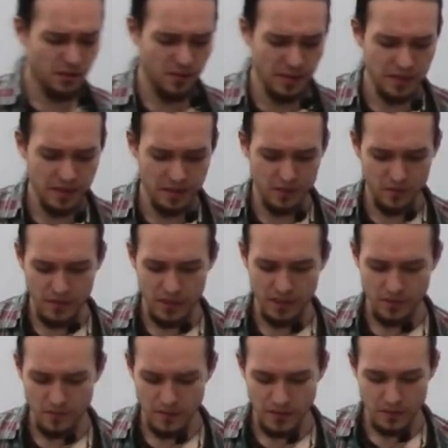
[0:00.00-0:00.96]

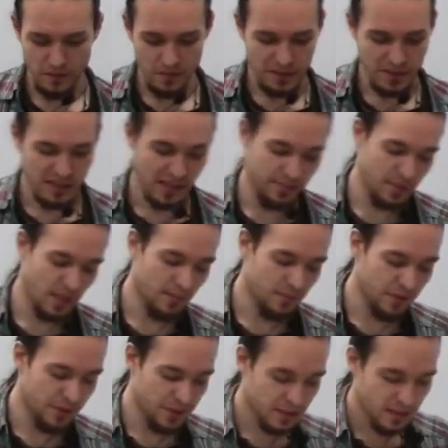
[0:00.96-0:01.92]
with same
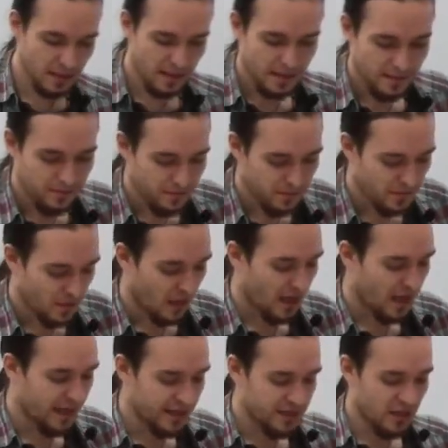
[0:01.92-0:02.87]
numbers,
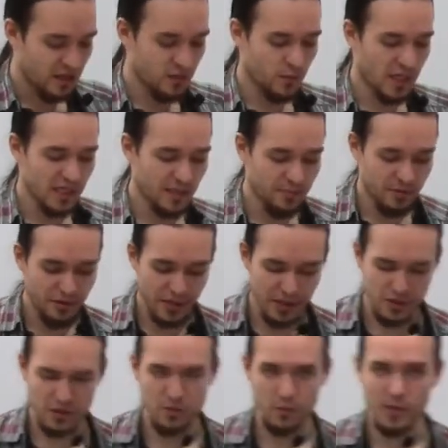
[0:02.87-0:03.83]
and in one
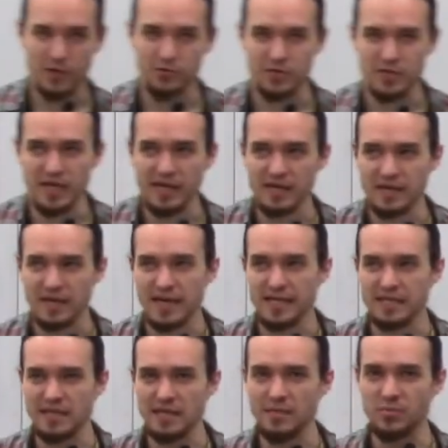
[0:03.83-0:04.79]
operation we could take a
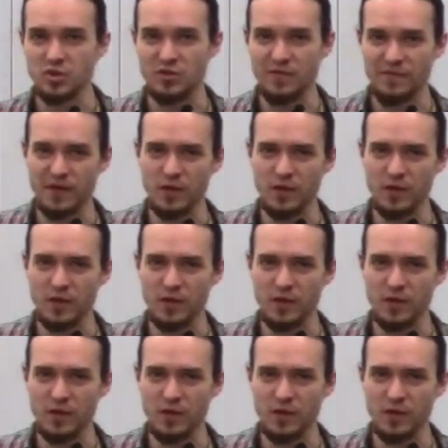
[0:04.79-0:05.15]
segment of